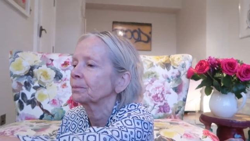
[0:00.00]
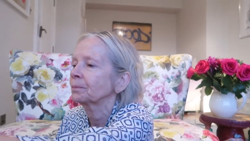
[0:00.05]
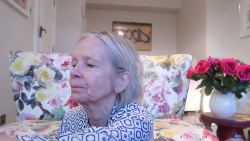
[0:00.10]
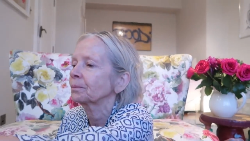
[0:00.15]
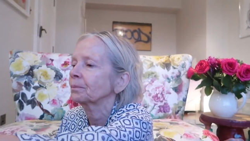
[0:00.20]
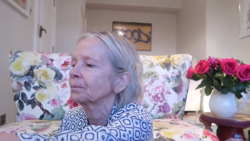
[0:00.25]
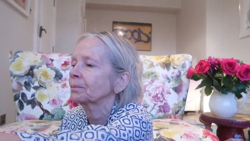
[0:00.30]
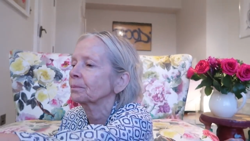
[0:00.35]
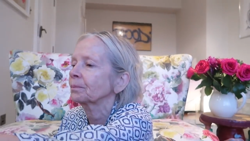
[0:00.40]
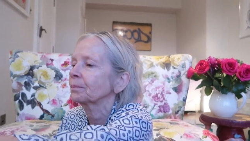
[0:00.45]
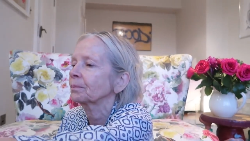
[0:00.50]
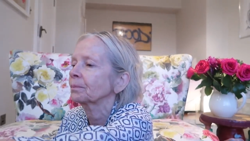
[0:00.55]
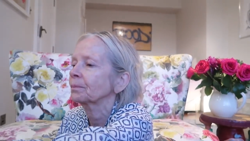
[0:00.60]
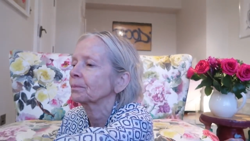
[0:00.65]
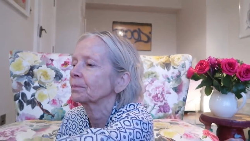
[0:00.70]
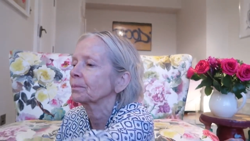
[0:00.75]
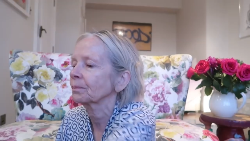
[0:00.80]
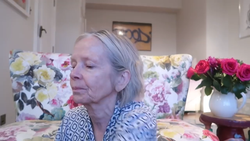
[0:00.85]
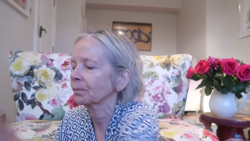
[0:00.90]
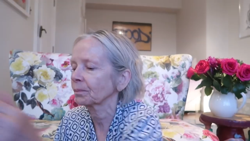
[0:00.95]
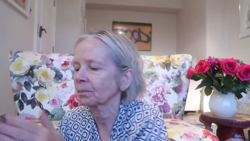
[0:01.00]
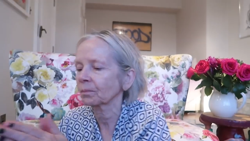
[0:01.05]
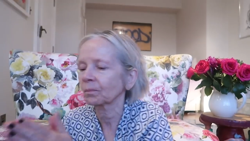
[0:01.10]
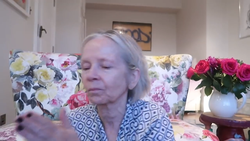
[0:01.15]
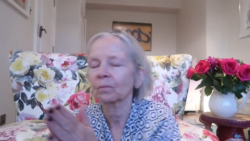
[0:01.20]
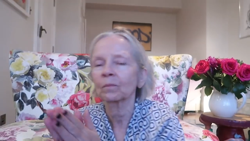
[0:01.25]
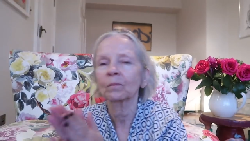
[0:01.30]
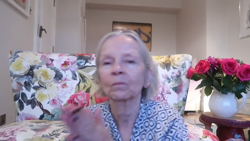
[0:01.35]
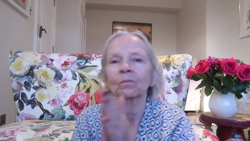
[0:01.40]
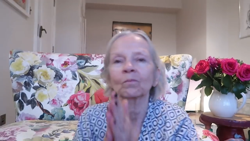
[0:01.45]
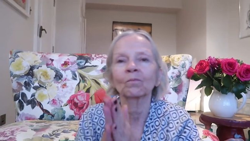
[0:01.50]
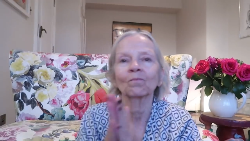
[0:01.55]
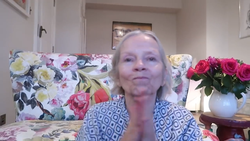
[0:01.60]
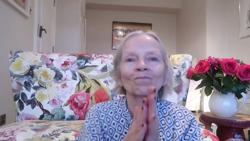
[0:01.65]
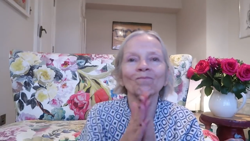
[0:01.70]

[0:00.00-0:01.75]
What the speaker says: Nothing is said.